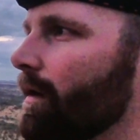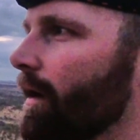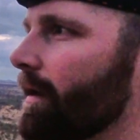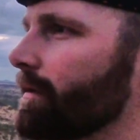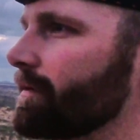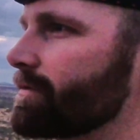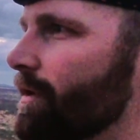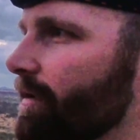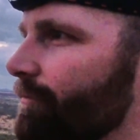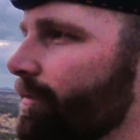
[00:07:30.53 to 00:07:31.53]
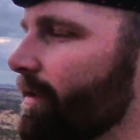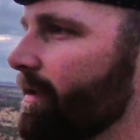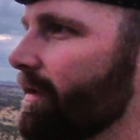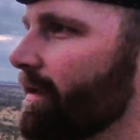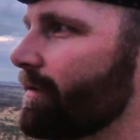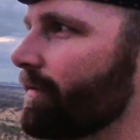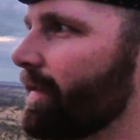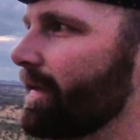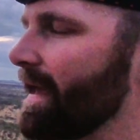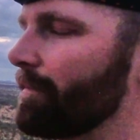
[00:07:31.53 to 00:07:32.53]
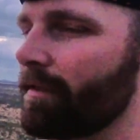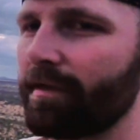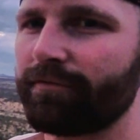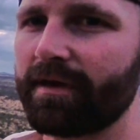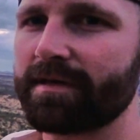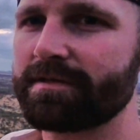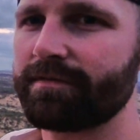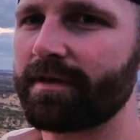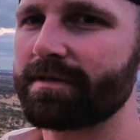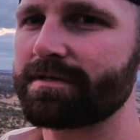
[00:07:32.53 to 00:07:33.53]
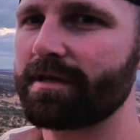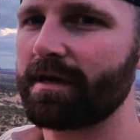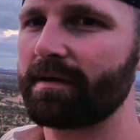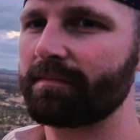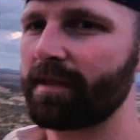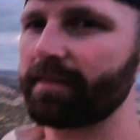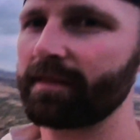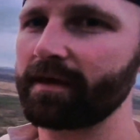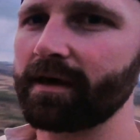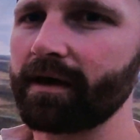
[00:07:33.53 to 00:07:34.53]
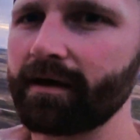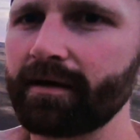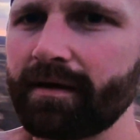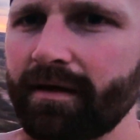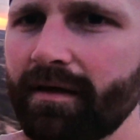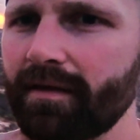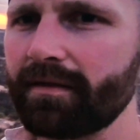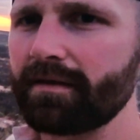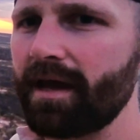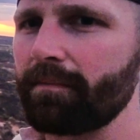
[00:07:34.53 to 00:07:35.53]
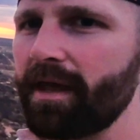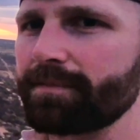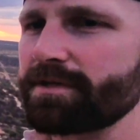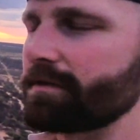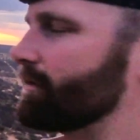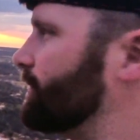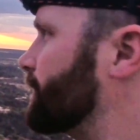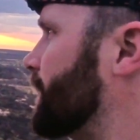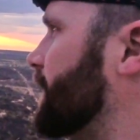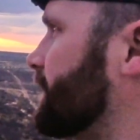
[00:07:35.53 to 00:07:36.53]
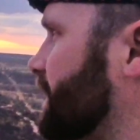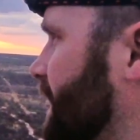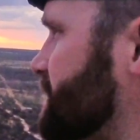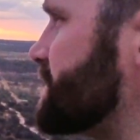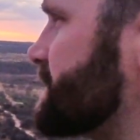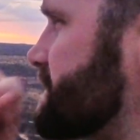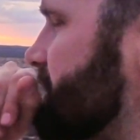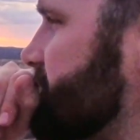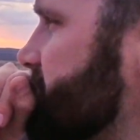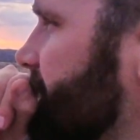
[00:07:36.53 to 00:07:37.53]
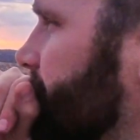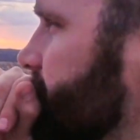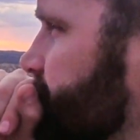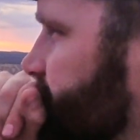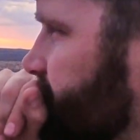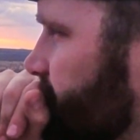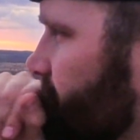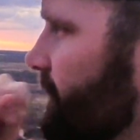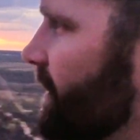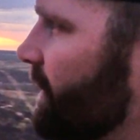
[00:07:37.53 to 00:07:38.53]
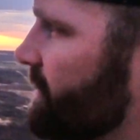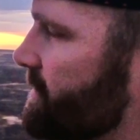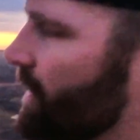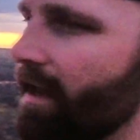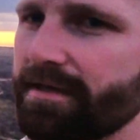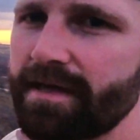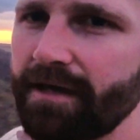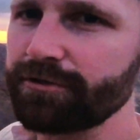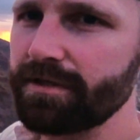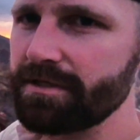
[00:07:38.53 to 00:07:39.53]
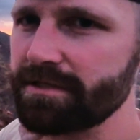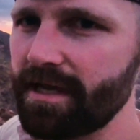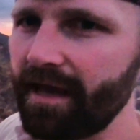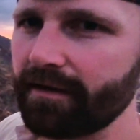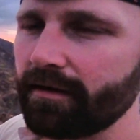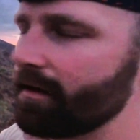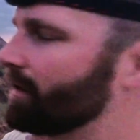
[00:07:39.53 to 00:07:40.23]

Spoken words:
Alright, so I've entered the gambling phase of this. I'm letting the time lapse continue to run to catch this sunset. The sun has actually set,